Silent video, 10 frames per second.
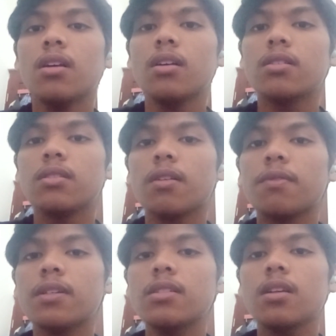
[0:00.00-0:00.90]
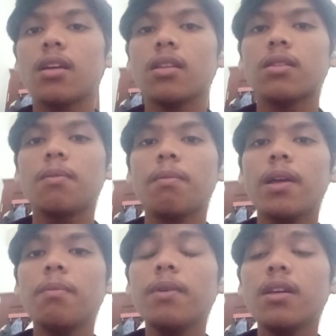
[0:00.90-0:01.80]
it may
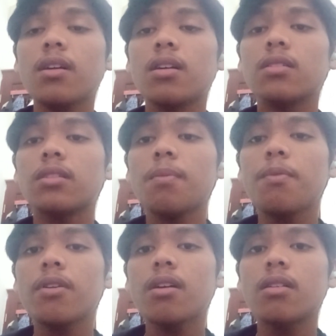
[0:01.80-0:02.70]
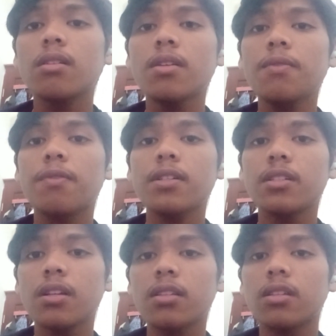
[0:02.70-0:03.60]
be a temporary
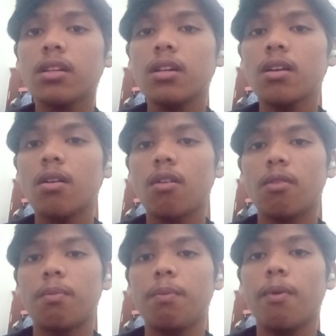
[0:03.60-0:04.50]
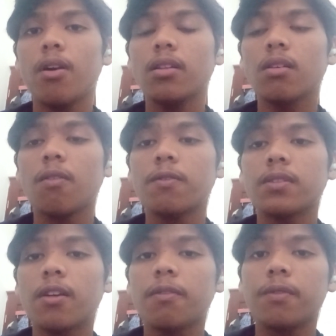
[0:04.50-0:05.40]
facility or point of
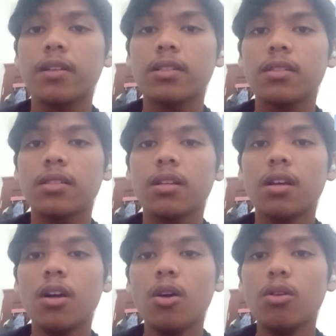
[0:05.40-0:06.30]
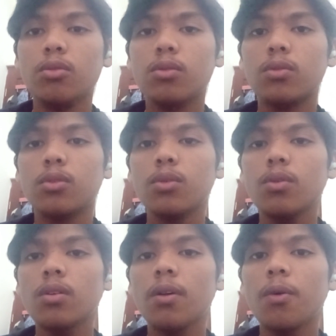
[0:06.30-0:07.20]
service to
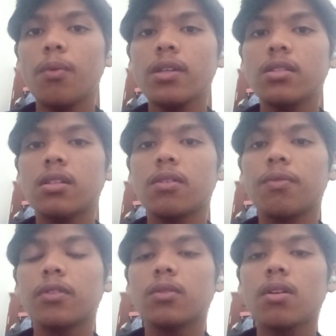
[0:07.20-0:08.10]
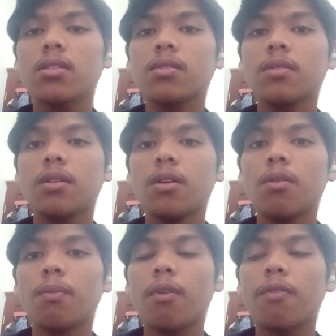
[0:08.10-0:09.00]
which individuals
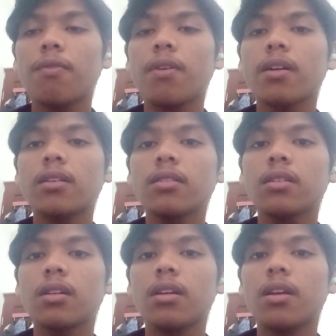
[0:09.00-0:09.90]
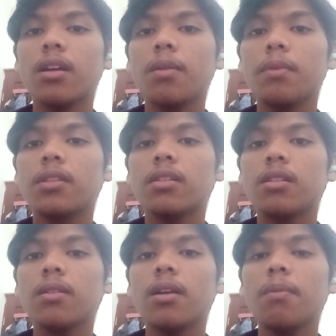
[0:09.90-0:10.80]
provide
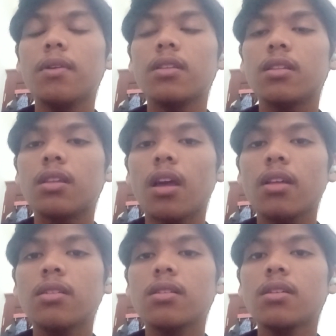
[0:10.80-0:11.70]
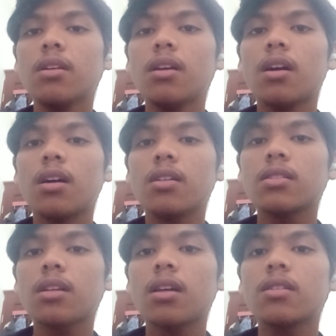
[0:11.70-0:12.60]
immediate
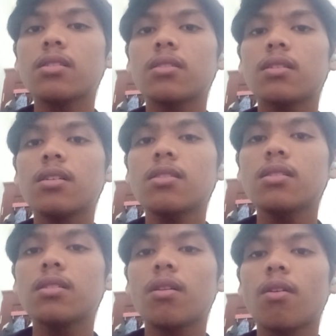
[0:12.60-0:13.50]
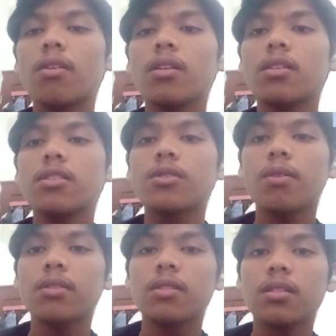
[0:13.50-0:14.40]
assistance or
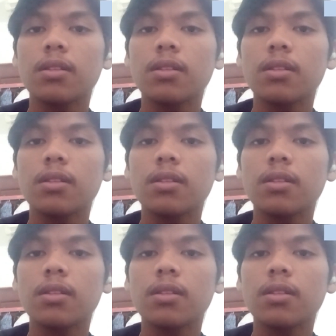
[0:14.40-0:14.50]
research.